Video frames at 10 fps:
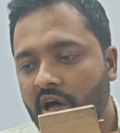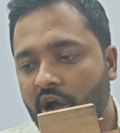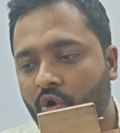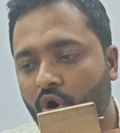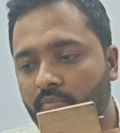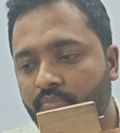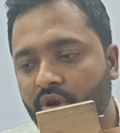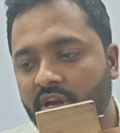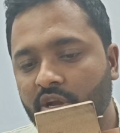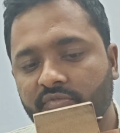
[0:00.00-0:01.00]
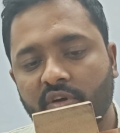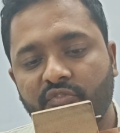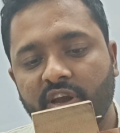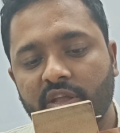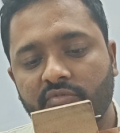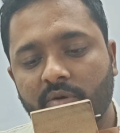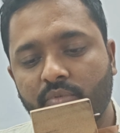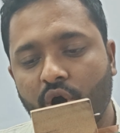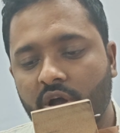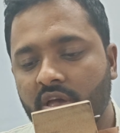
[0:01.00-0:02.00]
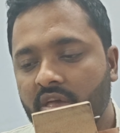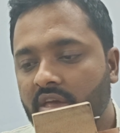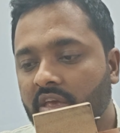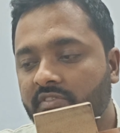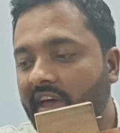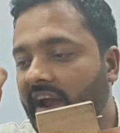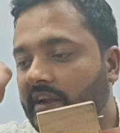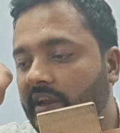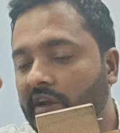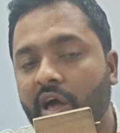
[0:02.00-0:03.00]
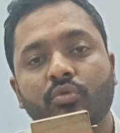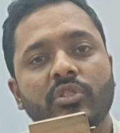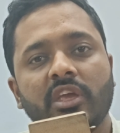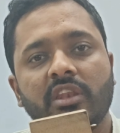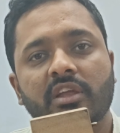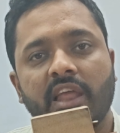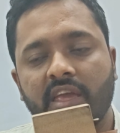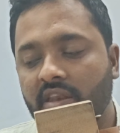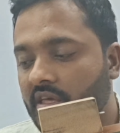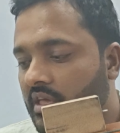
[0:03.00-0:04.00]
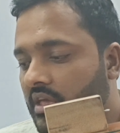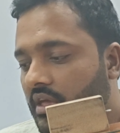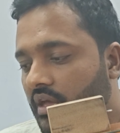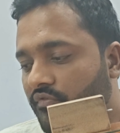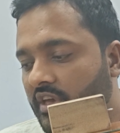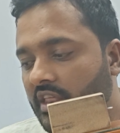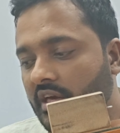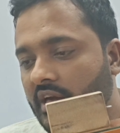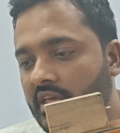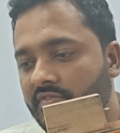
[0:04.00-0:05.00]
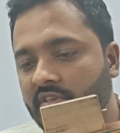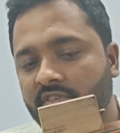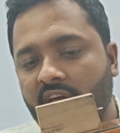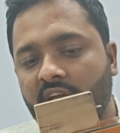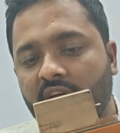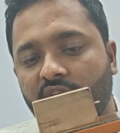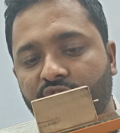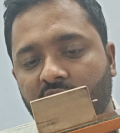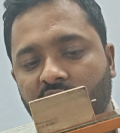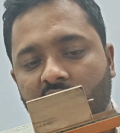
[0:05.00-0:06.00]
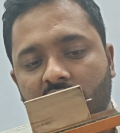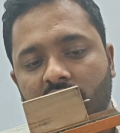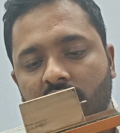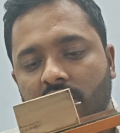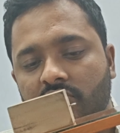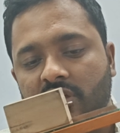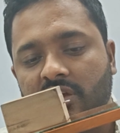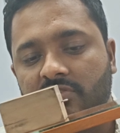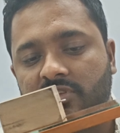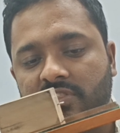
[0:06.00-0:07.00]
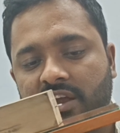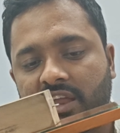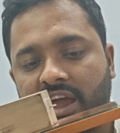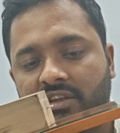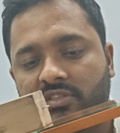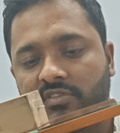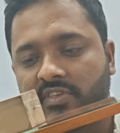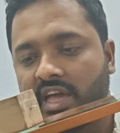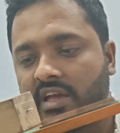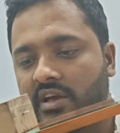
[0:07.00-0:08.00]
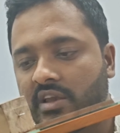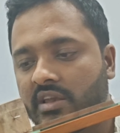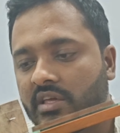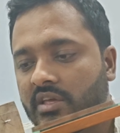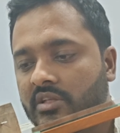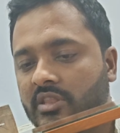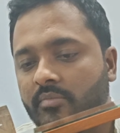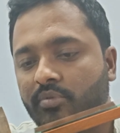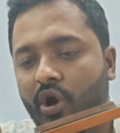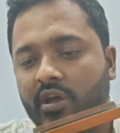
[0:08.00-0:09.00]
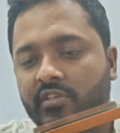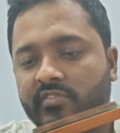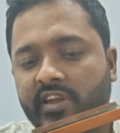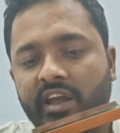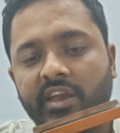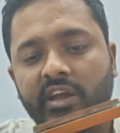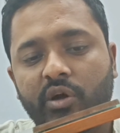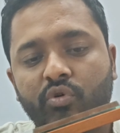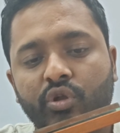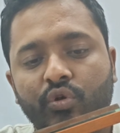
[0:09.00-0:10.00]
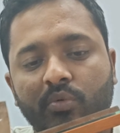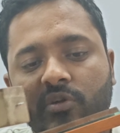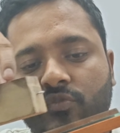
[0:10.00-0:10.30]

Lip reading: a component of the weight of the block is acting down the incline. If we increase this angle further, we can see that at this angle, the block is sliding down due to